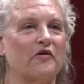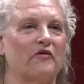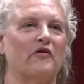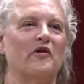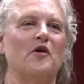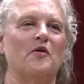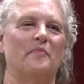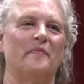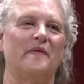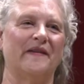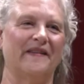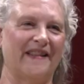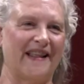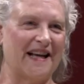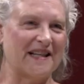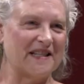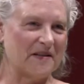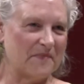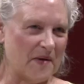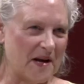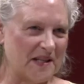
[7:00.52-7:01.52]
group.
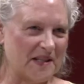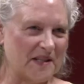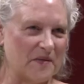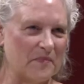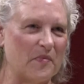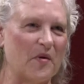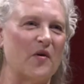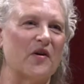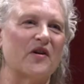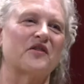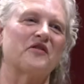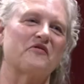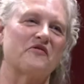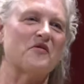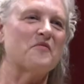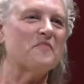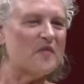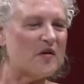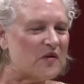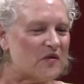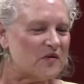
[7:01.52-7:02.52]
That's yes. My support
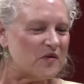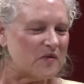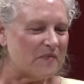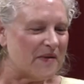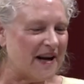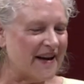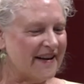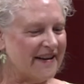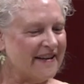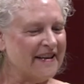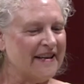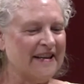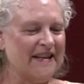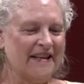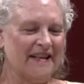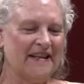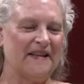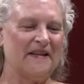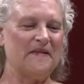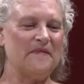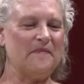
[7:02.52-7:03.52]
group. Those are
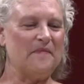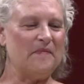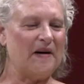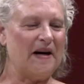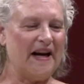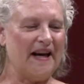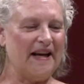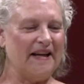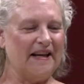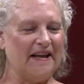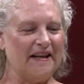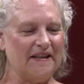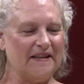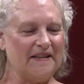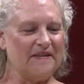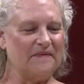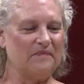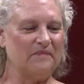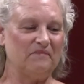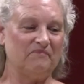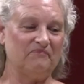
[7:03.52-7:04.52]
my
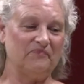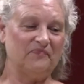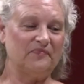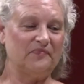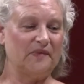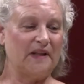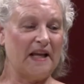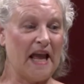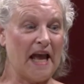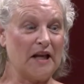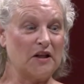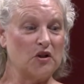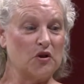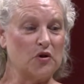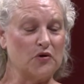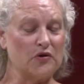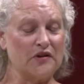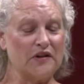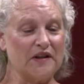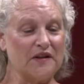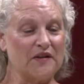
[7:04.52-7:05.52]

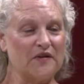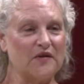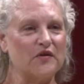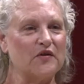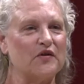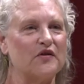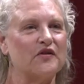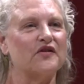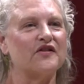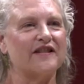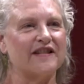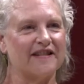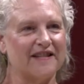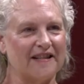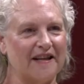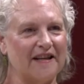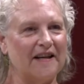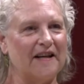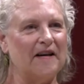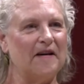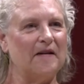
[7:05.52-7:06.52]
cancer sisters.
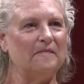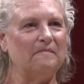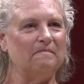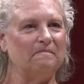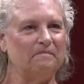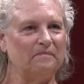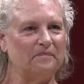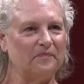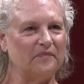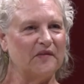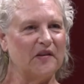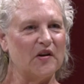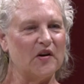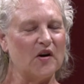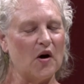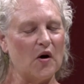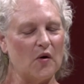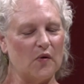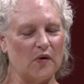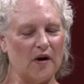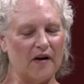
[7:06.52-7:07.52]
Uh-huh. You
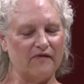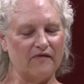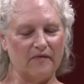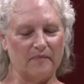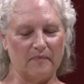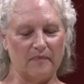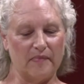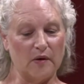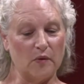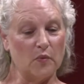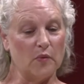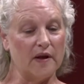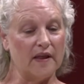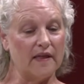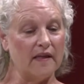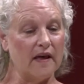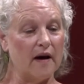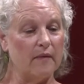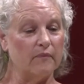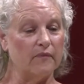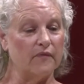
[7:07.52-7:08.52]
know, I've been with
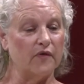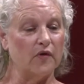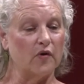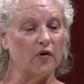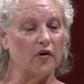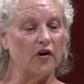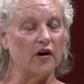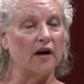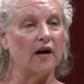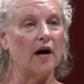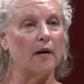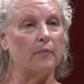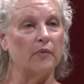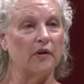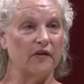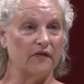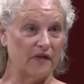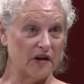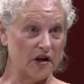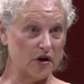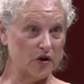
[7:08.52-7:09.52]
them for a
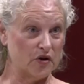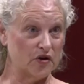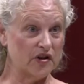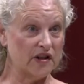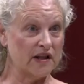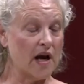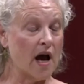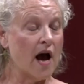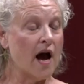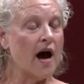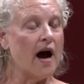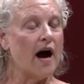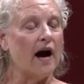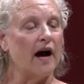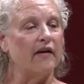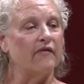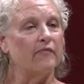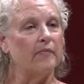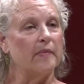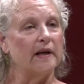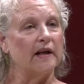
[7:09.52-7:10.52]
couple of years.
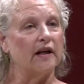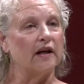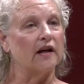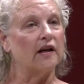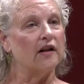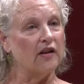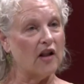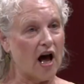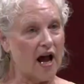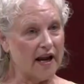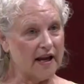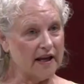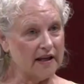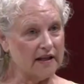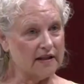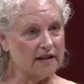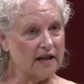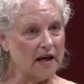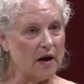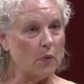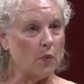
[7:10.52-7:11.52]
I've been a
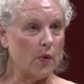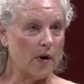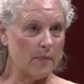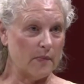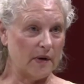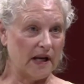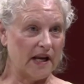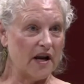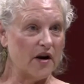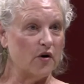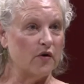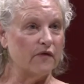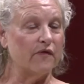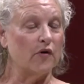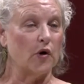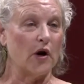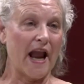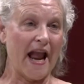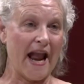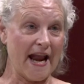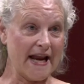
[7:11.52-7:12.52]
client at WomenCare
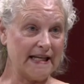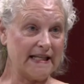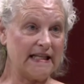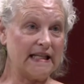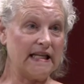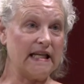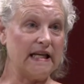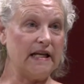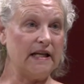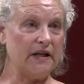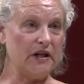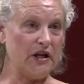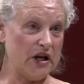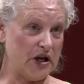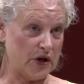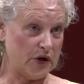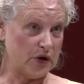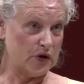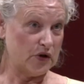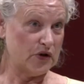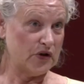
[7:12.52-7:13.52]
for 18
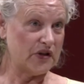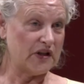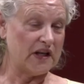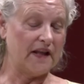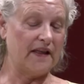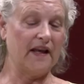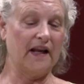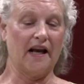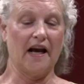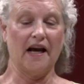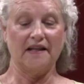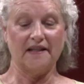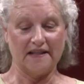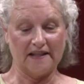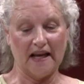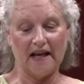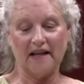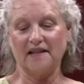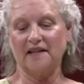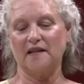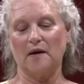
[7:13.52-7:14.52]
years. I think I
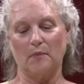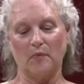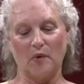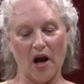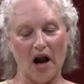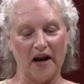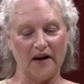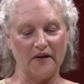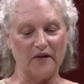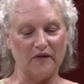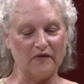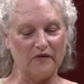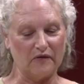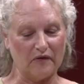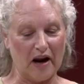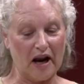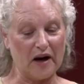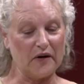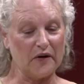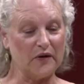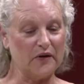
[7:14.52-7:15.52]
set some kind of
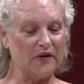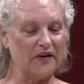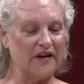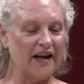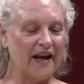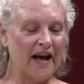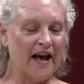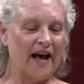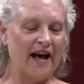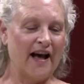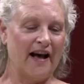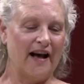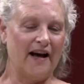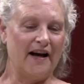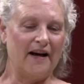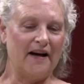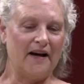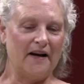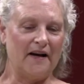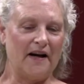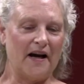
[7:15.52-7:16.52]
record.
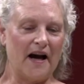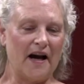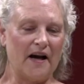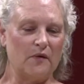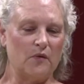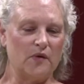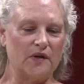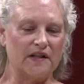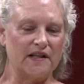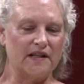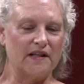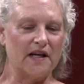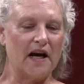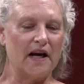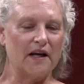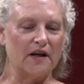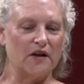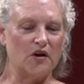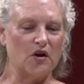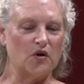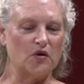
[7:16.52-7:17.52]
I was
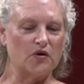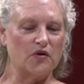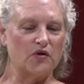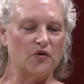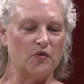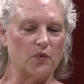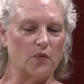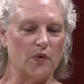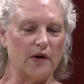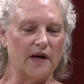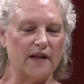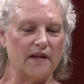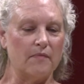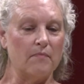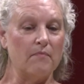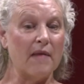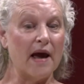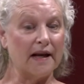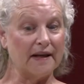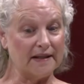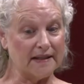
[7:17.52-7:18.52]
diagnosed with
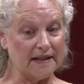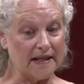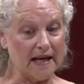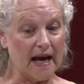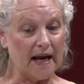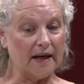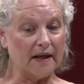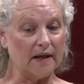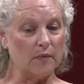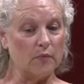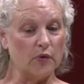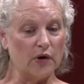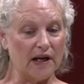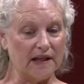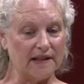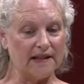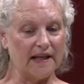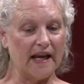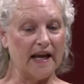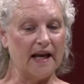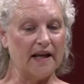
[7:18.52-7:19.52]
metastatic
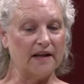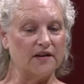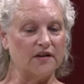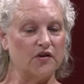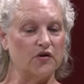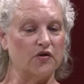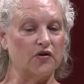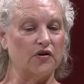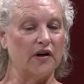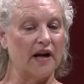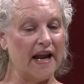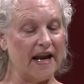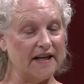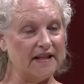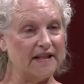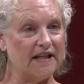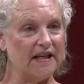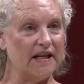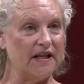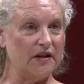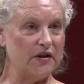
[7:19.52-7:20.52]
breast cancer
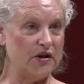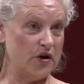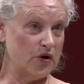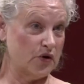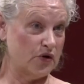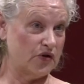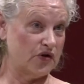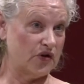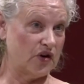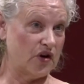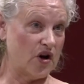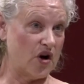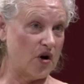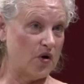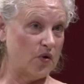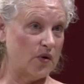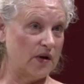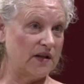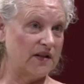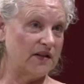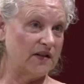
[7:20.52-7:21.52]
18 years
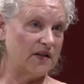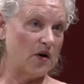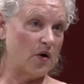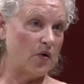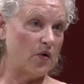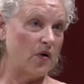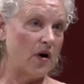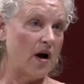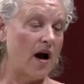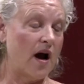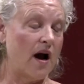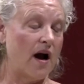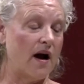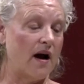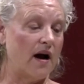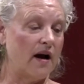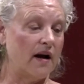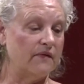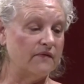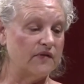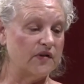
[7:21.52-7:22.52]
ago. And so
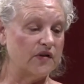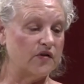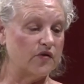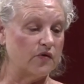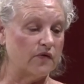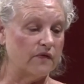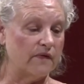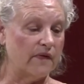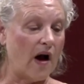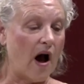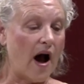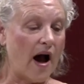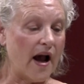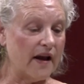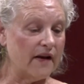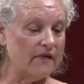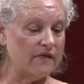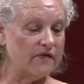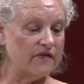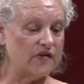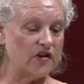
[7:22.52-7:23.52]
I've
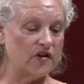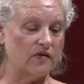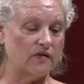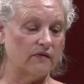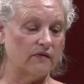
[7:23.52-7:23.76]
survived